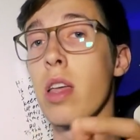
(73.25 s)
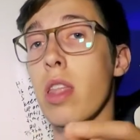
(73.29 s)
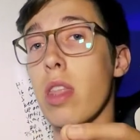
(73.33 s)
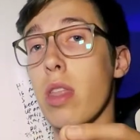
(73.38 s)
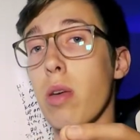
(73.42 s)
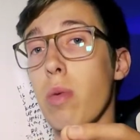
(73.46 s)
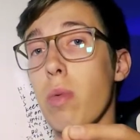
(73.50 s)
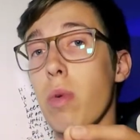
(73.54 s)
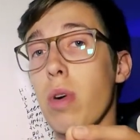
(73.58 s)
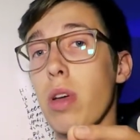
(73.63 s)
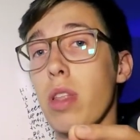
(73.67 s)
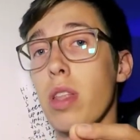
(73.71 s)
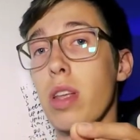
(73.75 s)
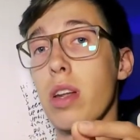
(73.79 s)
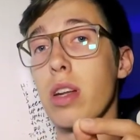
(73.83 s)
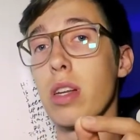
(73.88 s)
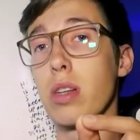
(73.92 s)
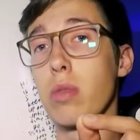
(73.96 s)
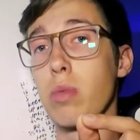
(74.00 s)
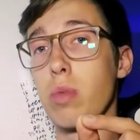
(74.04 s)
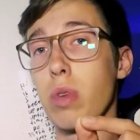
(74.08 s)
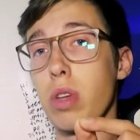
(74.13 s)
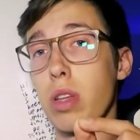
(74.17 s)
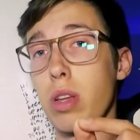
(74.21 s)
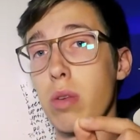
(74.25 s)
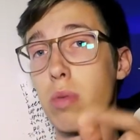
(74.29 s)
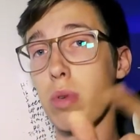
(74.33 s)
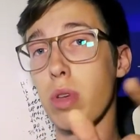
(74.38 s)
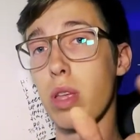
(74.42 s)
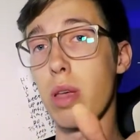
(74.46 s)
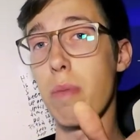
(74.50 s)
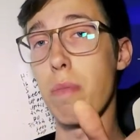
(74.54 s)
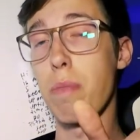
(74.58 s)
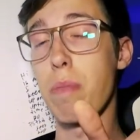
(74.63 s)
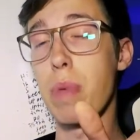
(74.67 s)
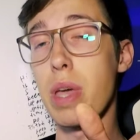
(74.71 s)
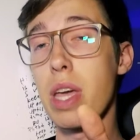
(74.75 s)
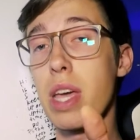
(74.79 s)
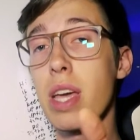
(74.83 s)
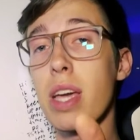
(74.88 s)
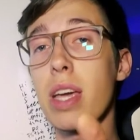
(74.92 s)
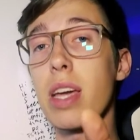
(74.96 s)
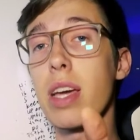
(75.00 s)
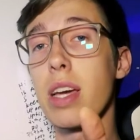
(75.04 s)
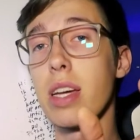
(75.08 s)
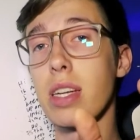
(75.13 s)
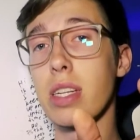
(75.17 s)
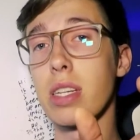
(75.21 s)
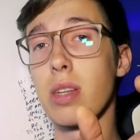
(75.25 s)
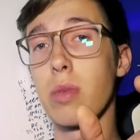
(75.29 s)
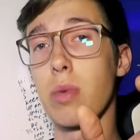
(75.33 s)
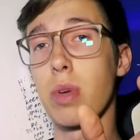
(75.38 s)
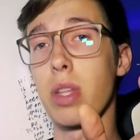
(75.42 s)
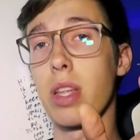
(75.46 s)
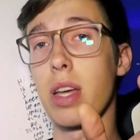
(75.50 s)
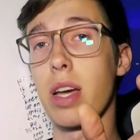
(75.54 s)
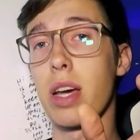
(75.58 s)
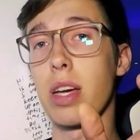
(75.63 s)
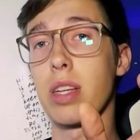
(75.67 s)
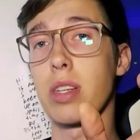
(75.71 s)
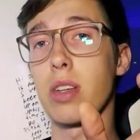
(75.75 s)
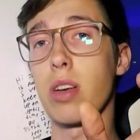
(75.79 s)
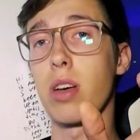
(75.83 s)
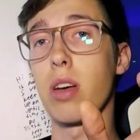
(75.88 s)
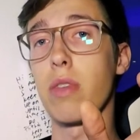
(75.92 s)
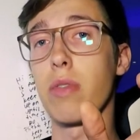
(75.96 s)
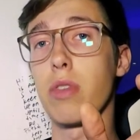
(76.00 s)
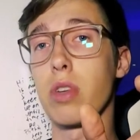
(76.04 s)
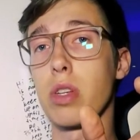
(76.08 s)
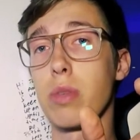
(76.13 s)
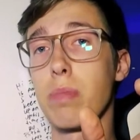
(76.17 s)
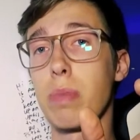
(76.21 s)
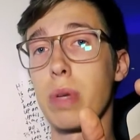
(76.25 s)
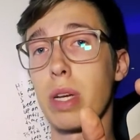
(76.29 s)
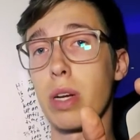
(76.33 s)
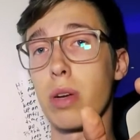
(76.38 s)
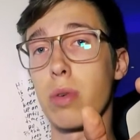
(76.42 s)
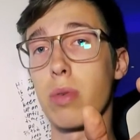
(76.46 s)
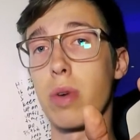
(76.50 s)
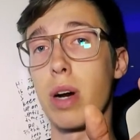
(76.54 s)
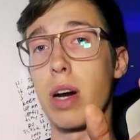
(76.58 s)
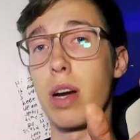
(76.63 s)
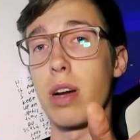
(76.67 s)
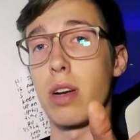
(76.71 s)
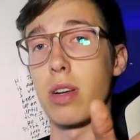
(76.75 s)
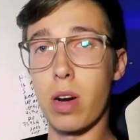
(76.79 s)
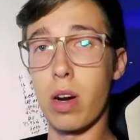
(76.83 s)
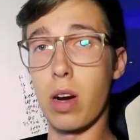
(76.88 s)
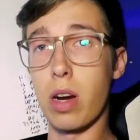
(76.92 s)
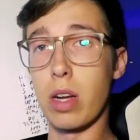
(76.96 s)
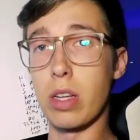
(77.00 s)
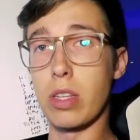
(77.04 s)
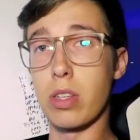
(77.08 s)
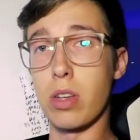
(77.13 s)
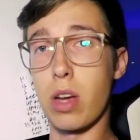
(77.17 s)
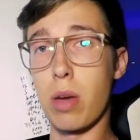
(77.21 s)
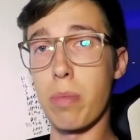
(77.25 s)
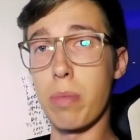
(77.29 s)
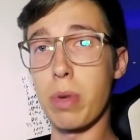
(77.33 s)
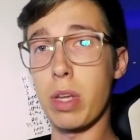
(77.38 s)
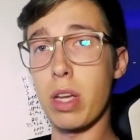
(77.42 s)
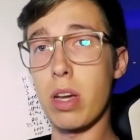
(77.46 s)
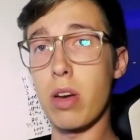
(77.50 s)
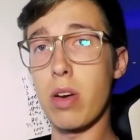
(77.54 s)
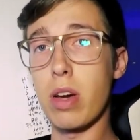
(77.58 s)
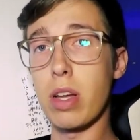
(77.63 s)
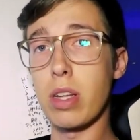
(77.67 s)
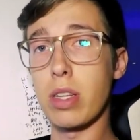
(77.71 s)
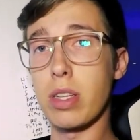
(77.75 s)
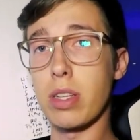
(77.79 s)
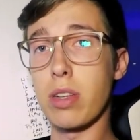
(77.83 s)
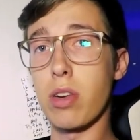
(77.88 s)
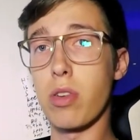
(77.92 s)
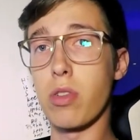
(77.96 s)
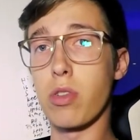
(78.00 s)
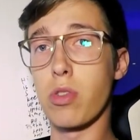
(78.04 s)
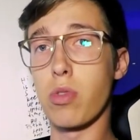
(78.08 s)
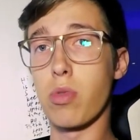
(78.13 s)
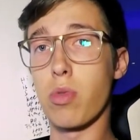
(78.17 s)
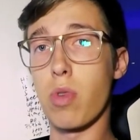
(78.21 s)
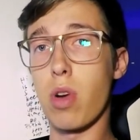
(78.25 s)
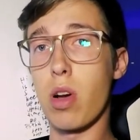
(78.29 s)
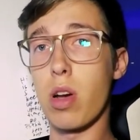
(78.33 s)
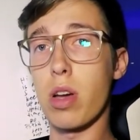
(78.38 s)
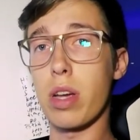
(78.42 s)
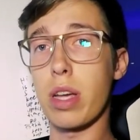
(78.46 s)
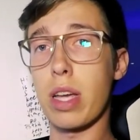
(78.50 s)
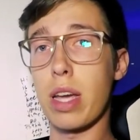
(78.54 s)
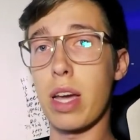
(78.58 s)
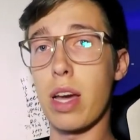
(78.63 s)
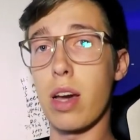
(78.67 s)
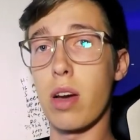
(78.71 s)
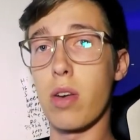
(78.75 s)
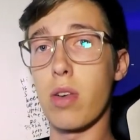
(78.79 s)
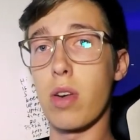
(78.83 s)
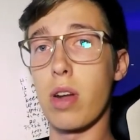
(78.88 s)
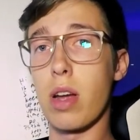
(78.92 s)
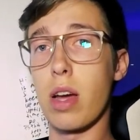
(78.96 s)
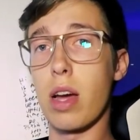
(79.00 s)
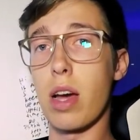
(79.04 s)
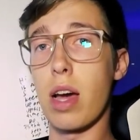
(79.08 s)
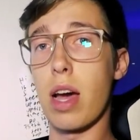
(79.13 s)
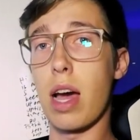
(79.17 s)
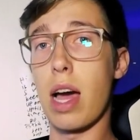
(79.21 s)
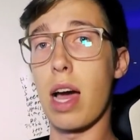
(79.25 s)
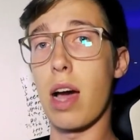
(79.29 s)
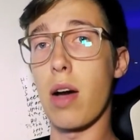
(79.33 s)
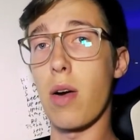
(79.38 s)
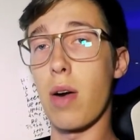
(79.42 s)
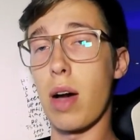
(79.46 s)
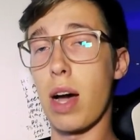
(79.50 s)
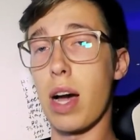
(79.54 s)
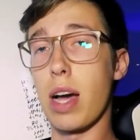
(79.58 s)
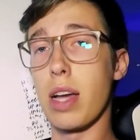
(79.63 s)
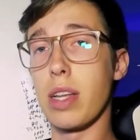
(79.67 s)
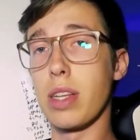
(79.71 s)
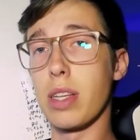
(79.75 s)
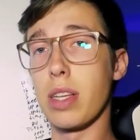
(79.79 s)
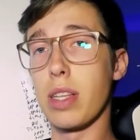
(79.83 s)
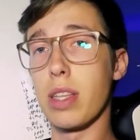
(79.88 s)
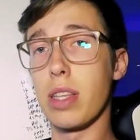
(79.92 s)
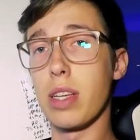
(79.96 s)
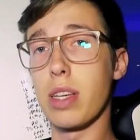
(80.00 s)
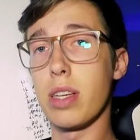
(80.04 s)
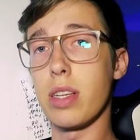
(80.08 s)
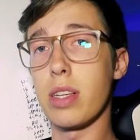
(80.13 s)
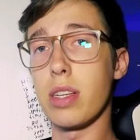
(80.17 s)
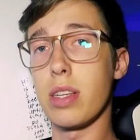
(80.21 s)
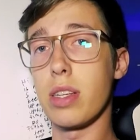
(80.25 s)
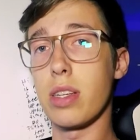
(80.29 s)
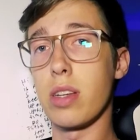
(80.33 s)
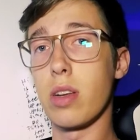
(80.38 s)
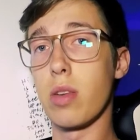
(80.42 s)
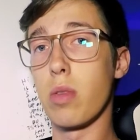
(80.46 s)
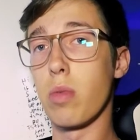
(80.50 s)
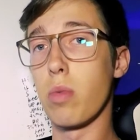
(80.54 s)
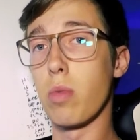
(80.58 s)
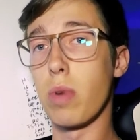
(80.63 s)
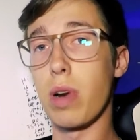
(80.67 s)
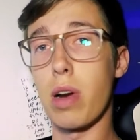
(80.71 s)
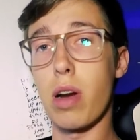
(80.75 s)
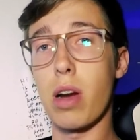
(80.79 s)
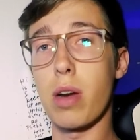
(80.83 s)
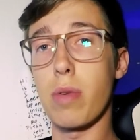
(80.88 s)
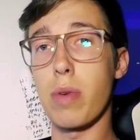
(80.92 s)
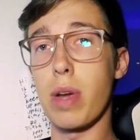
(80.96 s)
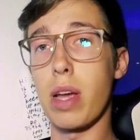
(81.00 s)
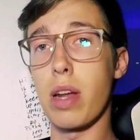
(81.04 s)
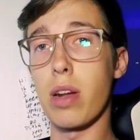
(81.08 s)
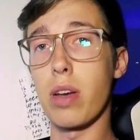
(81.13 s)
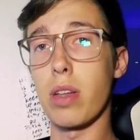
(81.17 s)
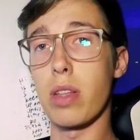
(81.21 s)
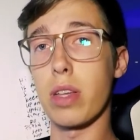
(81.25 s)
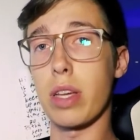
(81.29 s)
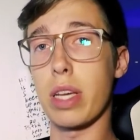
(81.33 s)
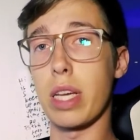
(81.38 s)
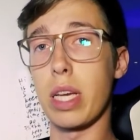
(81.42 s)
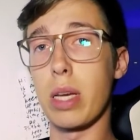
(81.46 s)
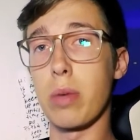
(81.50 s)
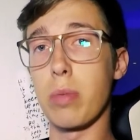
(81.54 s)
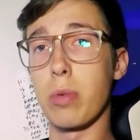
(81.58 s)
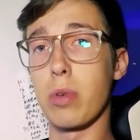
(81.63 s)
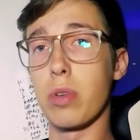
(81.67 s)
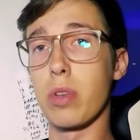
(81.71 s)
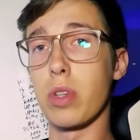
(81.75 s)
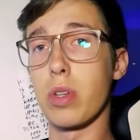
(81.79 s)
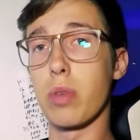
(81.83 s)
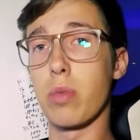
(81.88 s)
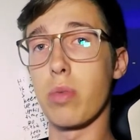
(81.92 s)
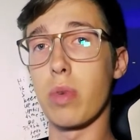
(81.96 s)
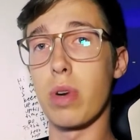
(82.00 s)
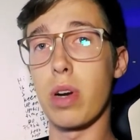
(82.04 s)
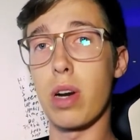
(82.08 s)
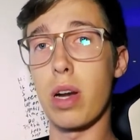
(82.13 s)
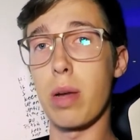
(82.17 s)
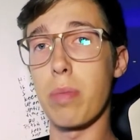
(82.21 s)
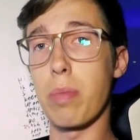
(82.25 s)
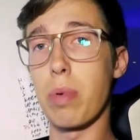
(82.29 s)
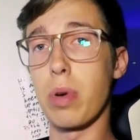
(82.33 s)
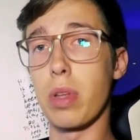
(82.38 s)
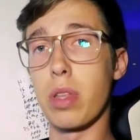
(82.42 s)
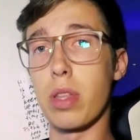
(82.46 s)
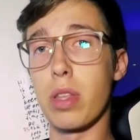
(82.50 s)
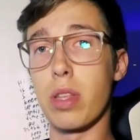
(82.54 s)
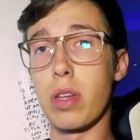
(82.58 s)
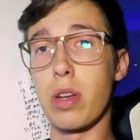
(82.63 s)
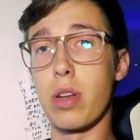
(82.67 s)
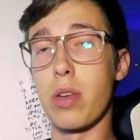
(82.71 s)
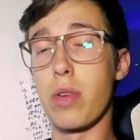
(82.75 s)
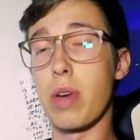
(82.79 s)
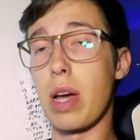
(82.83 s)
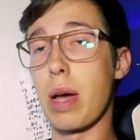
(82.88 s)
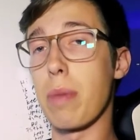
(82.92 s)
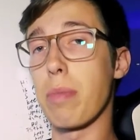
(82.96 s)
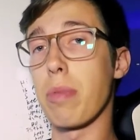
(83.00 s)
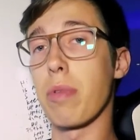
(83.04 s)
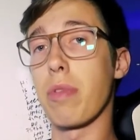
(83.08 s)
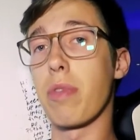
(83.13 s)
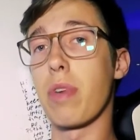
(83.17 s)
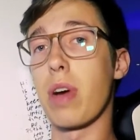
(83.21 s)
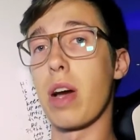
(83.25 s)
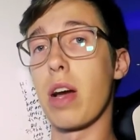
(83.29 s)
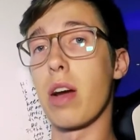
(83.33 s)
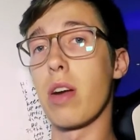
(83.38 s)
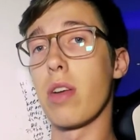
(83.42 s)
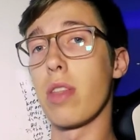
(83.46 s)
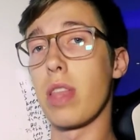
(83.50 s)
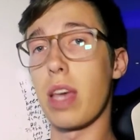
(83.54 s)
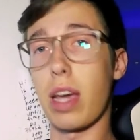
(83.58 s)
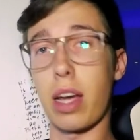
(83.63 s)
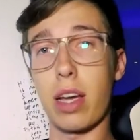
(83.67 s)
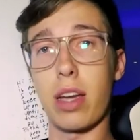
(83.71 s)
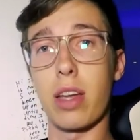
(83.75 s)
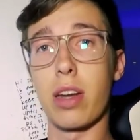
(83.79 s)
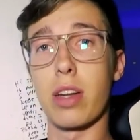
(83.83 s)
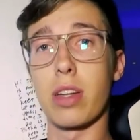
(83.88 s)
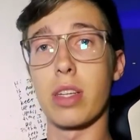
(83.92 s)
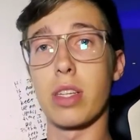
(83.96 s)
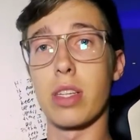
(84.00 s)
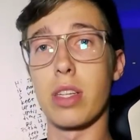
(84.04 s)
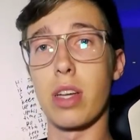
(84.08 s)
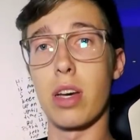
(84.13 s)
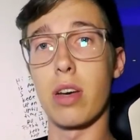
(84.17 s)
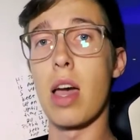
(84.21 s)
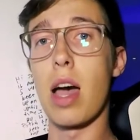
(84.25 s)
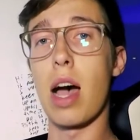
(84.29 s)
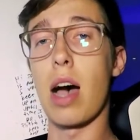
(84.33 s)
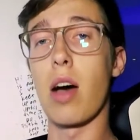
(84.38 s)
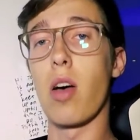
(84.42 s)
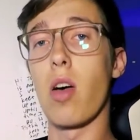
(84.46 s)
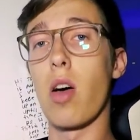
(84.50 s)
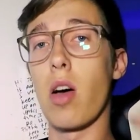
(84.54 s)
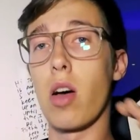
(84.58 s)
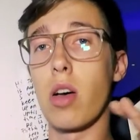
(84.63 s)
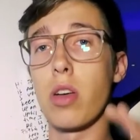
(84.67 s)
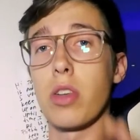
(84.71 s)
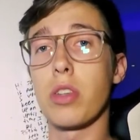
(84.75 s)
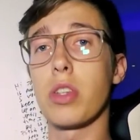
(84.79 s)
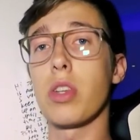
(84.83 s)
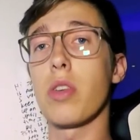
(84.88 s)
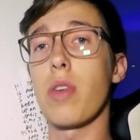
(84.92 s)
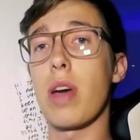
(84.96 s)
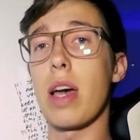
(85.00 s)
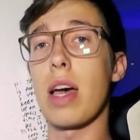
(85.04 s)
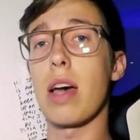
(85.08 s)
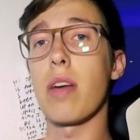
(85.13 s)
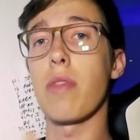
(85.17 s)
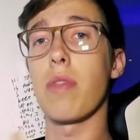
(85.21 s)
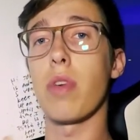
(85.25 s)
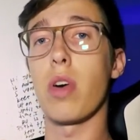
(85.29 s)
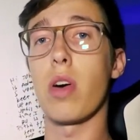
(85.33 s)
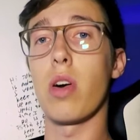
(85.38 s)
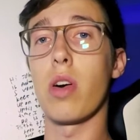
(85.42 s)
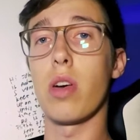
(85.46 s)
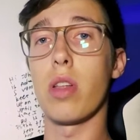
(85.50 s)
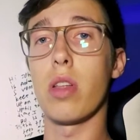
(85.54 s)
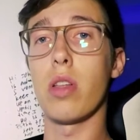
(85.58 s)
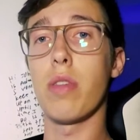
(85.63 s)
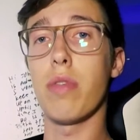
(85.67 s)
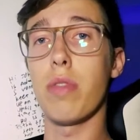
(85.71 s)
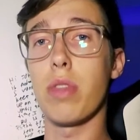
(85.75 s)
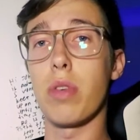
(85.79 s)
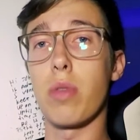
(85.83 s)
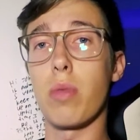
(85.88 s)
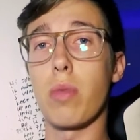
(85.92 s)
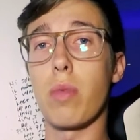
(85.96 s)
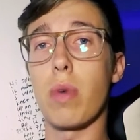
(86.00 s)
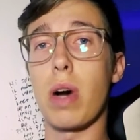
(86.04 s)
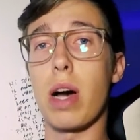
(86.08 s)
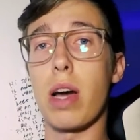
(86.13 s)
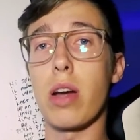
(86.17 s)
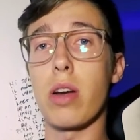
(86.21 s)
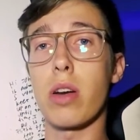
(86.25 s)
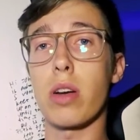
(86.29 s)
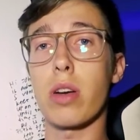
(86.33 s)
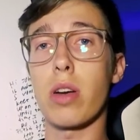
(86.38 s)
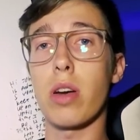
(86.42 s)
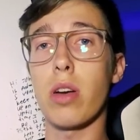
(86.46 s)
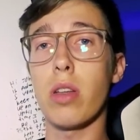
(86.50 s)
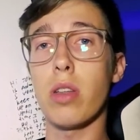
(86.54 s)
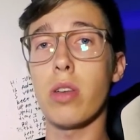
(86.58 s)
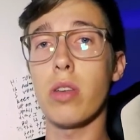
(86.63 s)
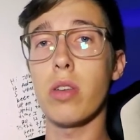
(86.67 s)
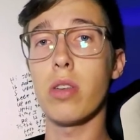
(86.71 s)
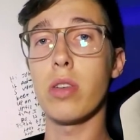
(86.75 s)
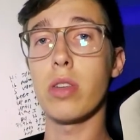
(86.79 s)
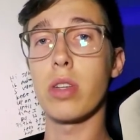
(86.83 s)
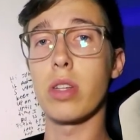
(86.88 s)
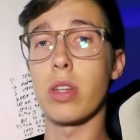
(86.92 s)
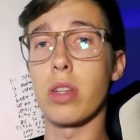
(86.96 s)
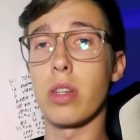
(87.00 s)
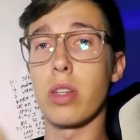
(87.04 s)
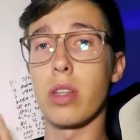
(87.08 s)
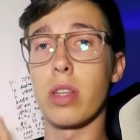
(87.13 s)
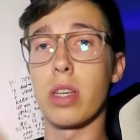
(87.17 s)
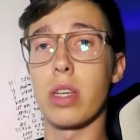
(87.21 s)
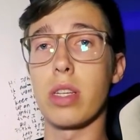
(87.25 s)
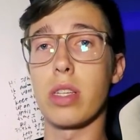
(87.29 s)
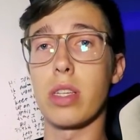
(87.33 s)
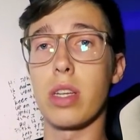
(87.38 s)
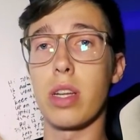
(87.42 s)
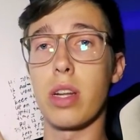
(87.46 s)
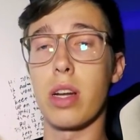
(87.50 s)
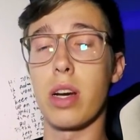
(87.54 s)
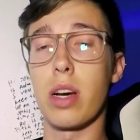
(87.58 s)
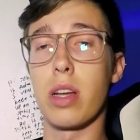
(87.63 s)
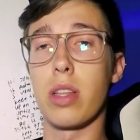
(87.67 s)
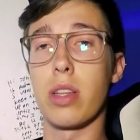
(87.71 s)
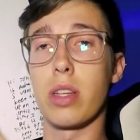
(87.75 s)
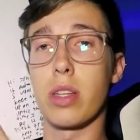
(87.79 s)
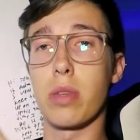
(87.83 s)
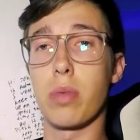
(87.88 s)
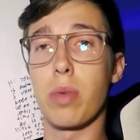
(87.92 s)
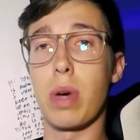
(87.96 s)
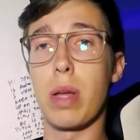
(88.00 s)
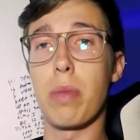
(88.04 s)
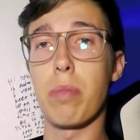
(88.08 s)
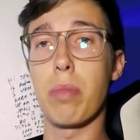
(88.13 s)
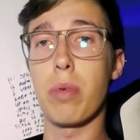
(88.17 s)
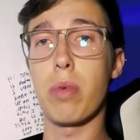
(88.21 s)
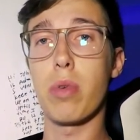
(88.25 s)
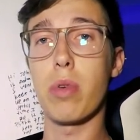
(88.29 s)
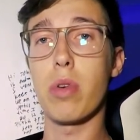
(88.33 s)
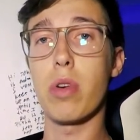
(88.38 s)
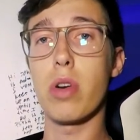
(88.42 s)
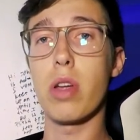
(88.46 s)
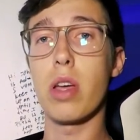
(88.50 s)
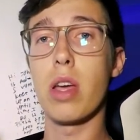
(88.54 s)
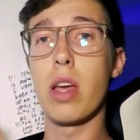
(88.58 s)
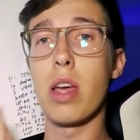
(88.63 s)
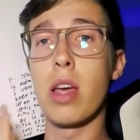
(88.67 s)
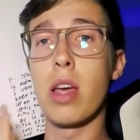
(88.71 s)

The one that is really, really big is the one that has all of your speaker wires. All right, so I'm gonna go ahead and start drawing out how I did this. Where I ran all the cables, where I put the new amplifier, that kind of stuff. I'll also have all of the wire colors listed on this whiteboard.